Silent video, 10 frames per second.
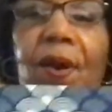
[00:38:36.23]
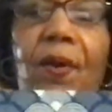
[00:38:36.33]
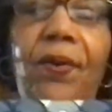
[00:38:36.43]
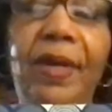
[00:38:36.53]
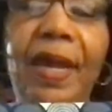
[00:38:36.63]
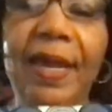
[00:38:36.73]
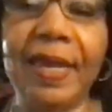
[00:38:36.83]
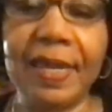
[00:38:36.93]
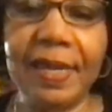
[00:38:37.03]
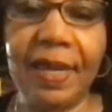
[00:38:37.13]

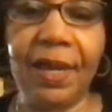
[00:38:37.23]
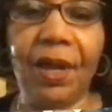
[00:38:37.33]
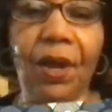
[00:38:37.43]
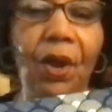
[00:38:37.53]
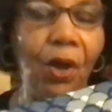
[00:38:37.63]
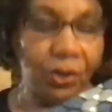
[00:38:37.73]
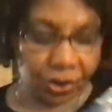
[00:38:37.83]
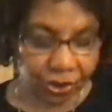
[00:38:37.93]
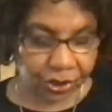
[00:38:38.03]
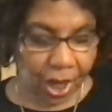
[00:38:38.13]
Okay.
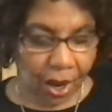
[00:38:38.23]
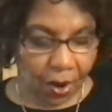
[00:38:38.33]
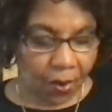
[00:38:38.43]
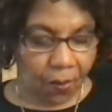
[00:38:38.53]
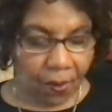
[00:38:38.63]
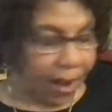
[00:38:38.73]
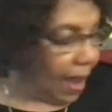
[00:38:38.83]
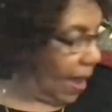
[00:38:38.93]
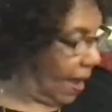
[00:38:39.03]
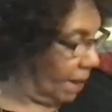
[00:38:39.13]
So
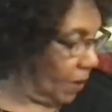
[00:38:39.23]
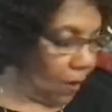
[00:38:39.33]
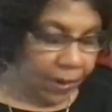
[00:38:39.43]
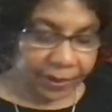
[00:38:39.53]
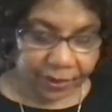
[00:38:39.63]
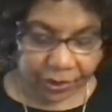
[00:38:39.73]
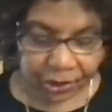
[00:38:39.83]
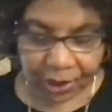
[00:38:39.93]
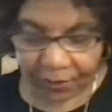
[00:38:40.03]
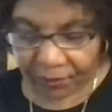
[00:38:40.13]
I'm going to
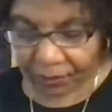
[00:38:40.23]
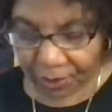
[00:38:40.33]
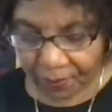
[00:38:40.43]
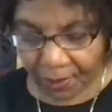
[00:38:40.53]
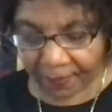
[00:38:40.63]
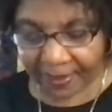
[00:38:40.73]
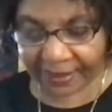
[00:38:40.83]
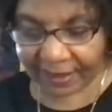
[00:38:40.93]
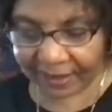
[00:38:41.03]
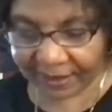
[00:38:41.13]
show you 2 more
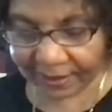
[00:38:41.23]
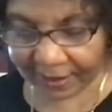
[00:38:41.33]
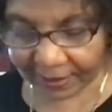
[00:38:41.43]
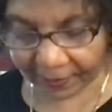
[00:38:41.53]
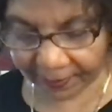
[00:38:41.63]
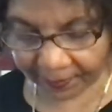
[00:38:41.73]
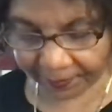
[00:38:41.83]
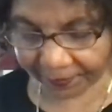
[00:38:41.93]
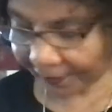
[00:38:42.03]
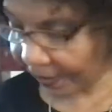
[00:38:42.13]
pieces.
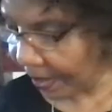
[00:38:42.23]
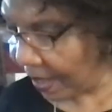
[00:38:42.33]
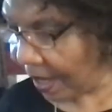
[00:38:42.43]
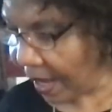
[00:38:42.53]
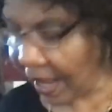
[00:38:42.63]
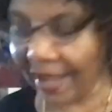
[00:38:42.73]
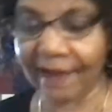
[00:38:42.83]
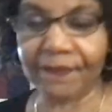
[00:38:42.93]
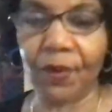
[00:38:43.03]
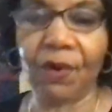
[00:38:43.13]
I
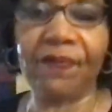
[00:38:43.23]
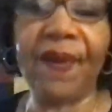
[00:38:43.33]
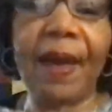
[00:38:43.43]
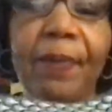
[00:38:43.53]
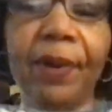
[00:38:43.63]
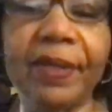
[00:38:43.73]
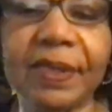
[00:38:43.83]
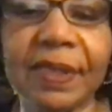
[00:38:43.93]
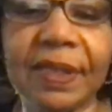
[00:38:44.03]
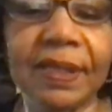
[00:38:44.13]
have more
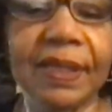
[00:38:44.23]
fabrics,